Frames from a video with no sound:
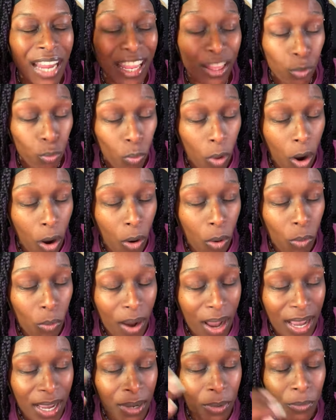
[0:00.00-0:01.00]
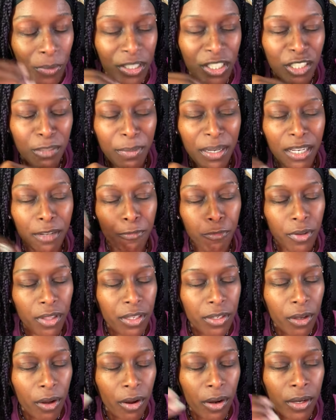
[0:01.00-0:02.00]
in the wrong way, which is meaning for the
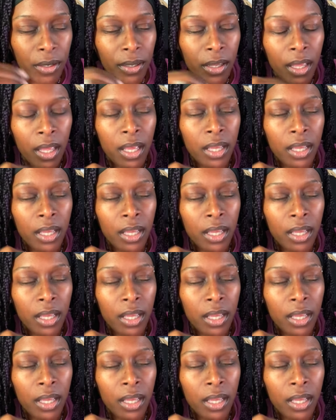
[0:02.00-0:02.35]
dark.